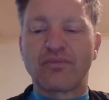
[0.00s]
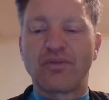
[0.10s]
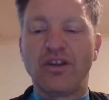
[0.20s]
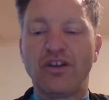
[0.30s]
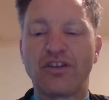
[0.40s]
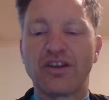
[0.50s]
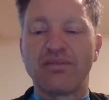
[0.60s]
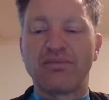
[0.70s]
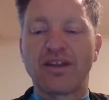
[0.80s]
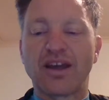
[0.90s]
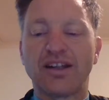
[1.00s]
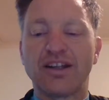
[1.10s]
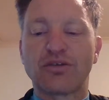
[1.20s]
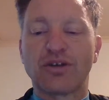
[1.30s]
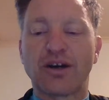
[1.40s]
There's the
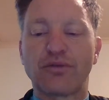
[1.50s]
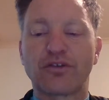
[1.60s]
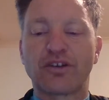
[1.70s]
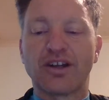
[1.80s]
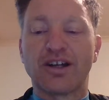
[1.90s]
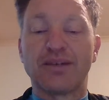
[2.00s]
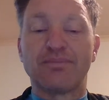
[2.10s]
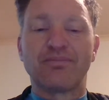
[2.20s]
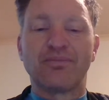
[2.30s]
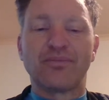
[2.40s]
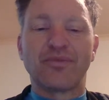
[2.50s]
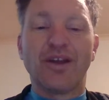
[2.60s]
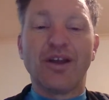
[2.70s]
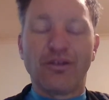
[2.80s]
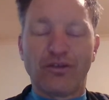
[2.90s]
Craft,
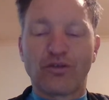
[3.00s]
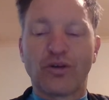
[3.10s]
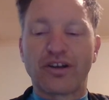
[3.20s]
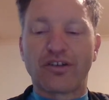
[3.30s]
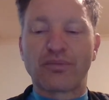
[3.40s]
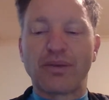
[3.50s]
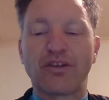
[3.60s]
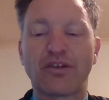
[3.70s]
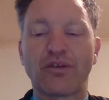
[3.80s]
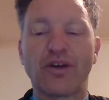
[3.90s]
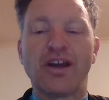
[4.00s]
quite expensive.